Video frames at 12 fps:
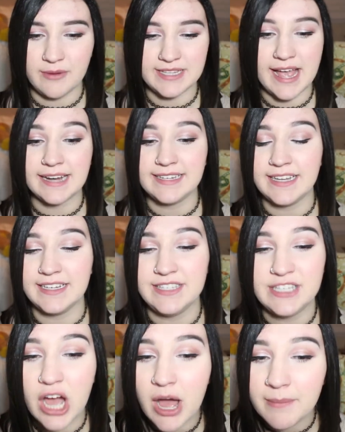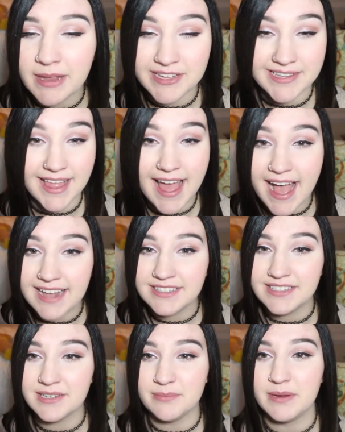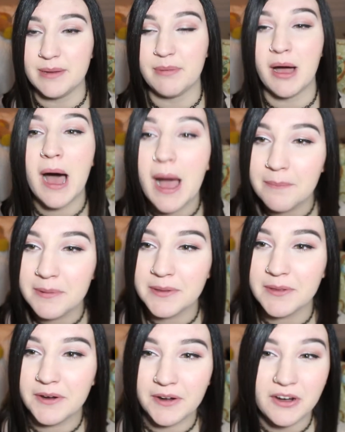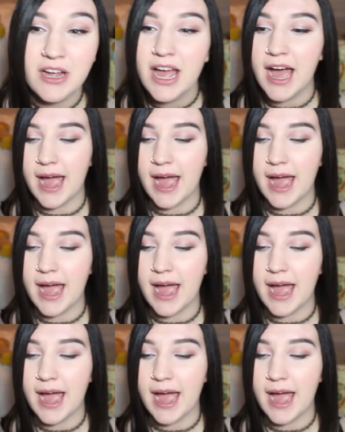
was acting dumb in class to be popular.